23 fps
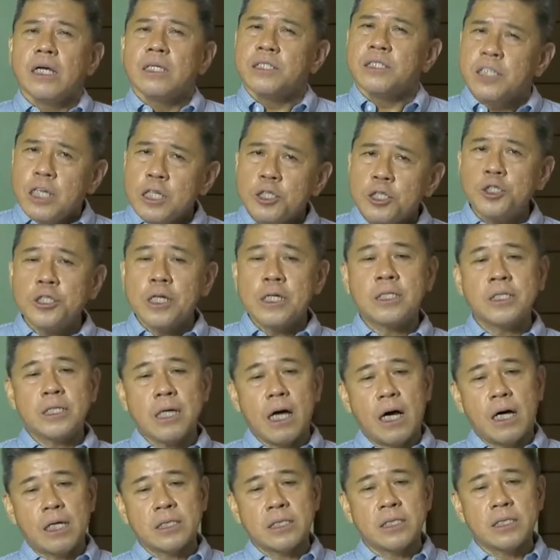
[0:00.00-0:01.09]
teaches
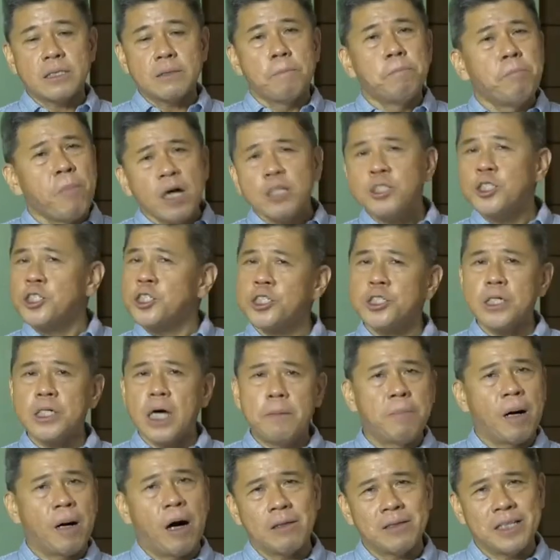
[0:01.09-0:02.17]
us much
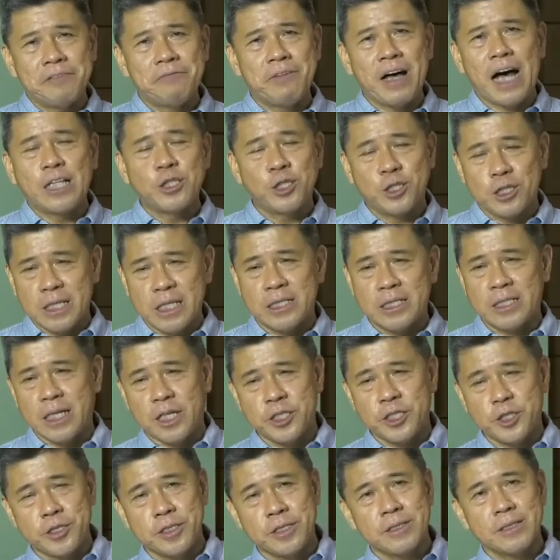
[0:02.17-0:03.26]
about
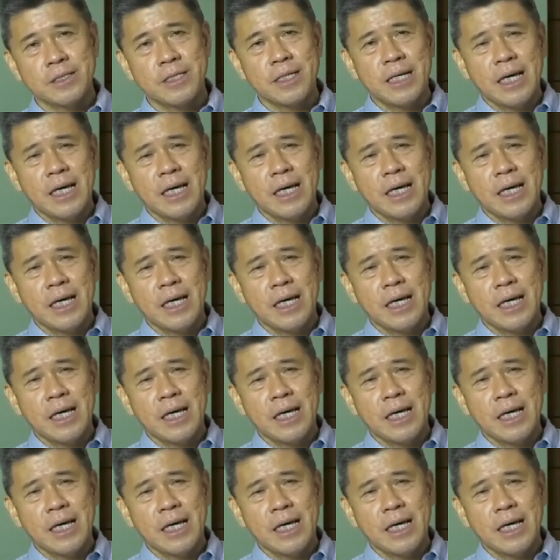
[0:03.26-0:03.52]
evangelization.